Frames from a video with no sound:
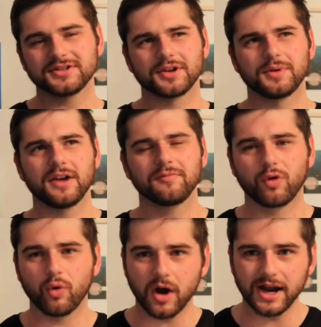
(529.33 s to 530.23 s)
So we
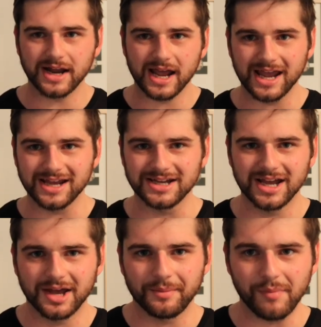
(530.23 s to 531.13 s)
have quite a
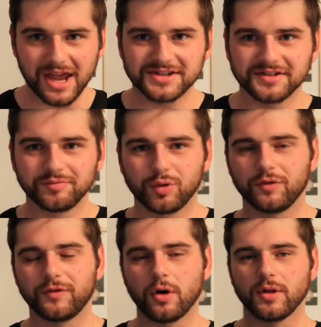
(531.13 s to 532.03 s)
massive
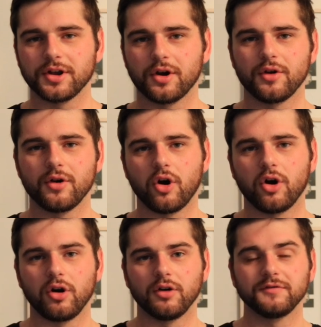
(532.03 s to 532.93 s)
portfolio
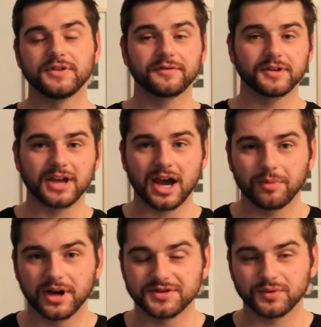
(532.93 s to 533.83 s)
of different car
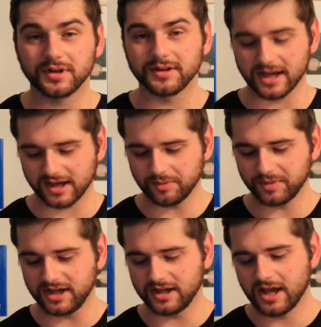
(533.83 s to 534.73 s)
brands within that
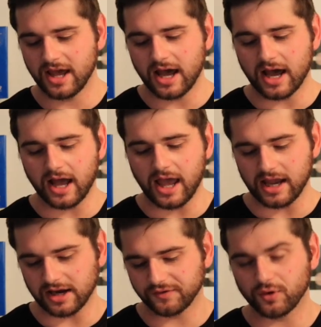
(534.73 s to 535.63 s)
company.
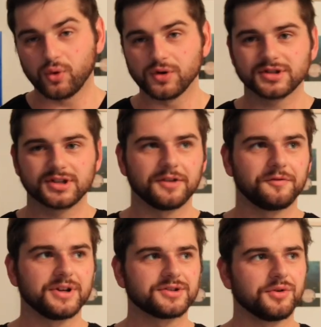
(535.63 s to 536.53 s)
And of course,
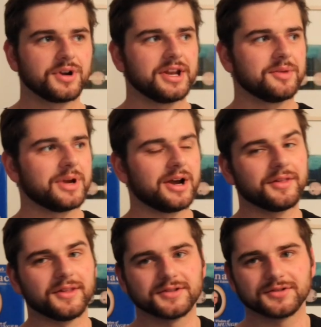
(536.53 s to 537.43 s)
if we're talking
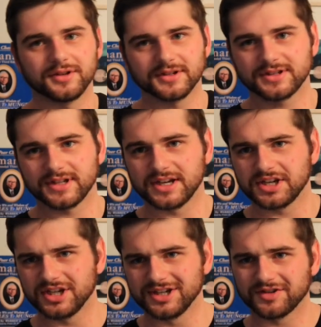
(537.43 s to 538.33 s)
about the sort of
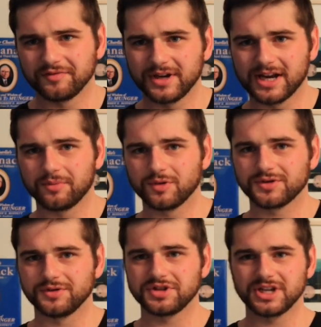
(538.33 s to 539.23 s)
synergies of being able
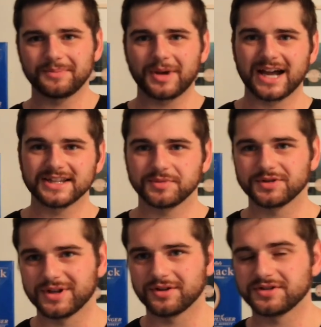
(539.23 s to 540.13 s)
to share parts
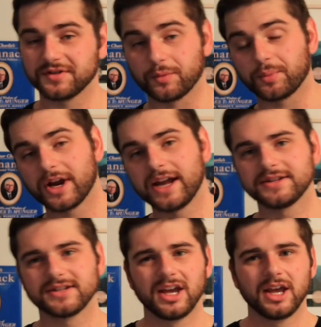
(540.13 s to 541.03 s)
between those different
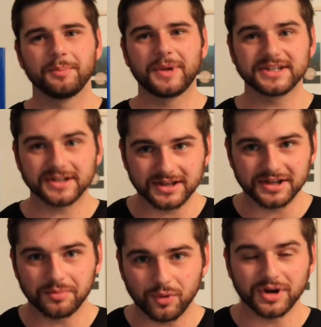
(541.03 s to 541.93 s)
brands,
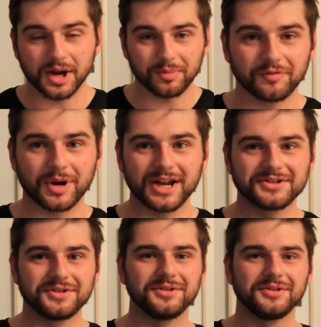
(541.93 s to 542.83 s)
basically the more of
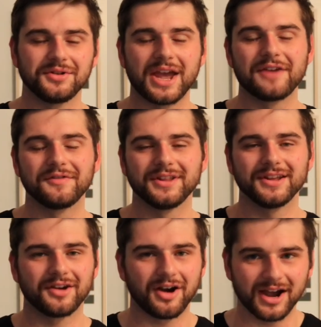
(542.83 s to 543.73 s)
brands you have in
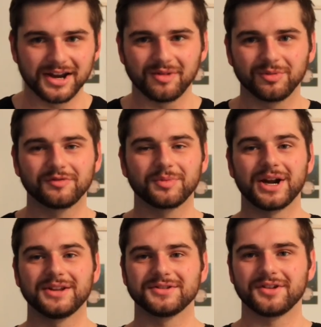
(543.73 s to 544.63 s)
there, the higher number of
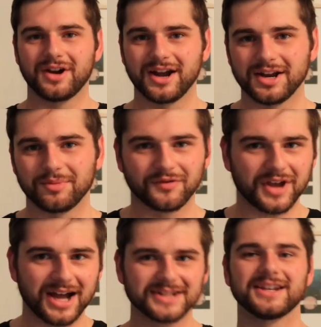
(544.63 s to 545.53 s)
brands and the higher number of
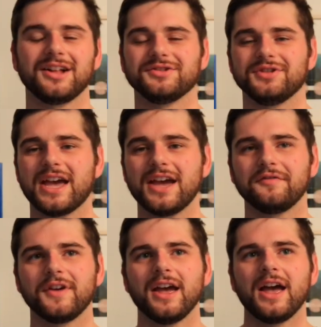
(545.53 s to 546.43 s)
car sales you
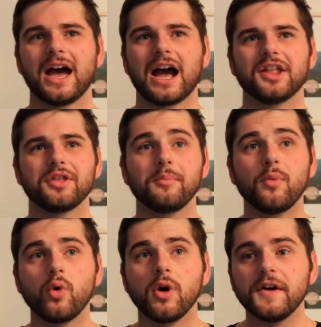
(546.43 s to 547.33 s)
have, the
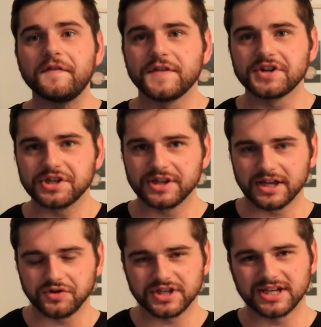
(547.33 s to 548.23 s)
more efficient
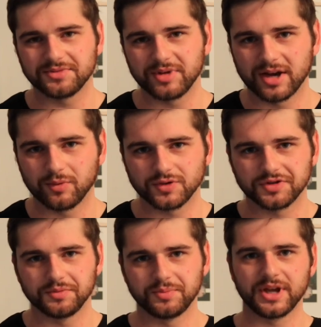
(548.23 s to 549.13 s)
that you tend to be able
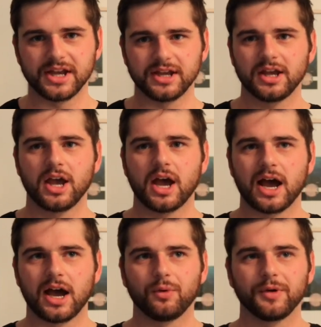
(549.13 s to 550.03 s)
to be
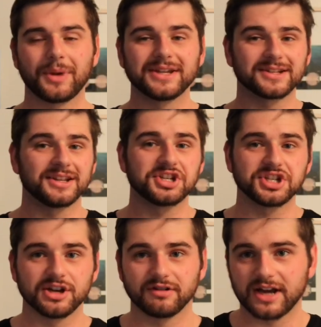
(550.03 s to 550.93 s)
with basically
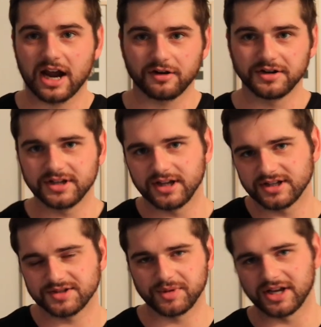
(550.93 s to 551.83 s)
sharing
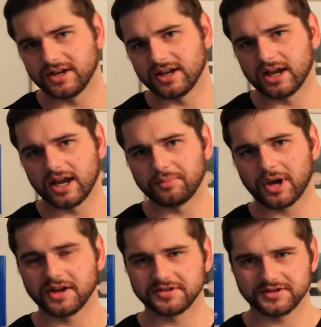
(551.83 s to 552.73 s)
R&D spend and
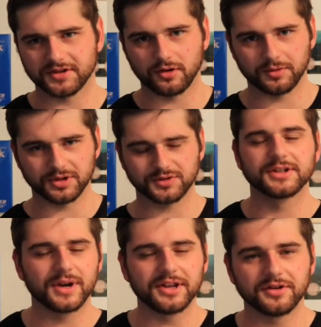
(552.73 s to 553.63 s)
parts and so on, but
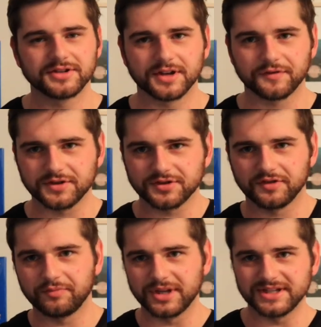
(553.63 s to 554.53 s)
between those different
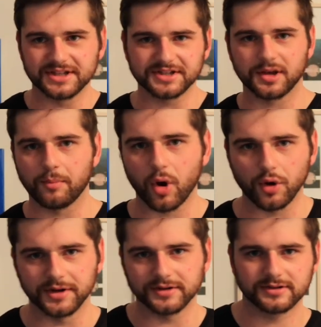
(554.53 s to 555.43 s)
sort of business
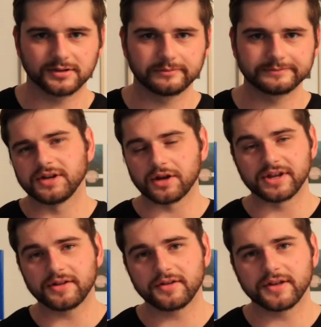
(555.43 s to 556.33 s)
components. Now,
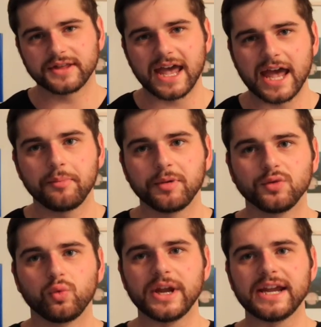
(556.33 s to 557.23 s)
the other thing that
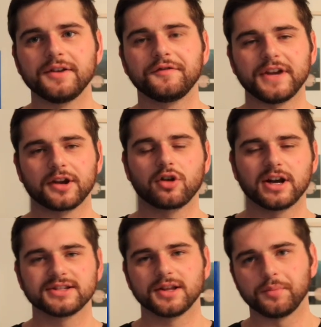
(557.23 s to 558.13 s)
happened when Fiat
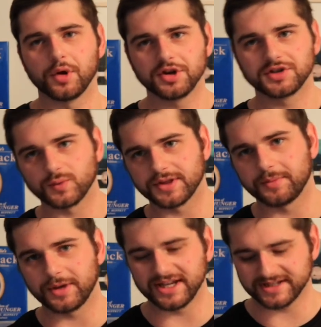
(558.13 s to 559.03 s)
Chrysler merged with
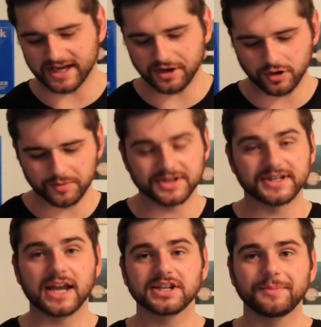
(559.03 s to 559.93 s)
the PSA Group is
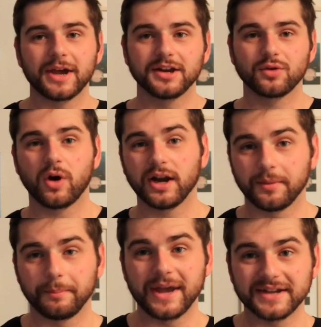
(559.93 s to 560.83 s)
they actually paid quite
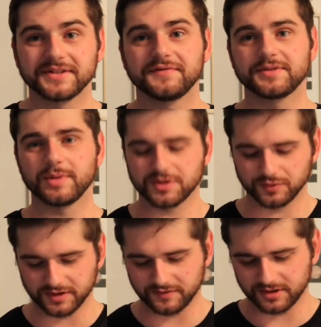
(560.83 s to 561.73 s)
a massive
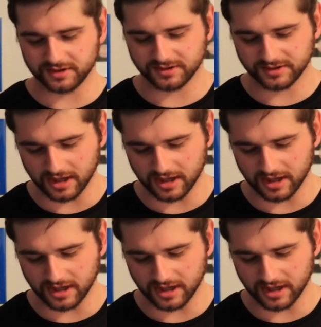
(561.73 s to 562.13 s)
special dividend.